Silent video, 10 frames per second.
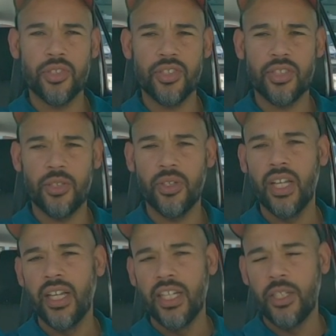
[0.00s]
And so
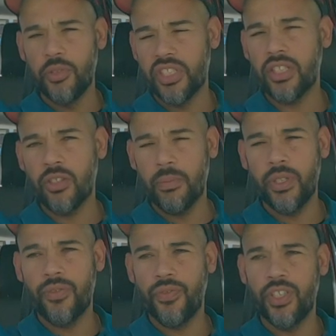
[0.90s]
it was just a little
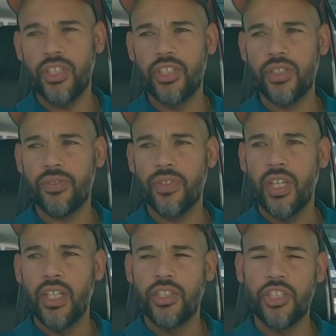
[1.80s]
bit of footage of
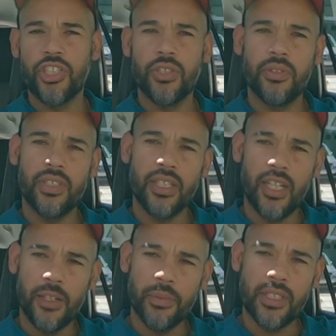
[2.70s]
just showing
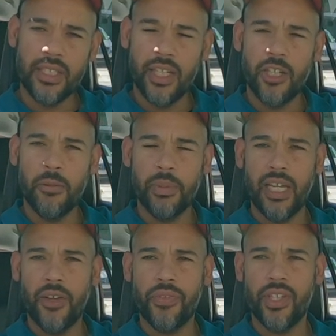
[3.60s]
um, the setup and
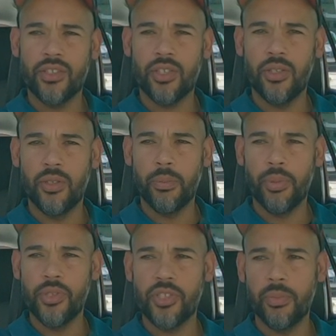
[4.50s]
how things are going
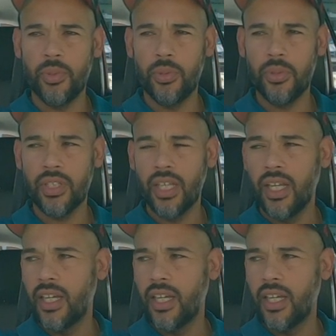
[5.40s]
pretty smooth.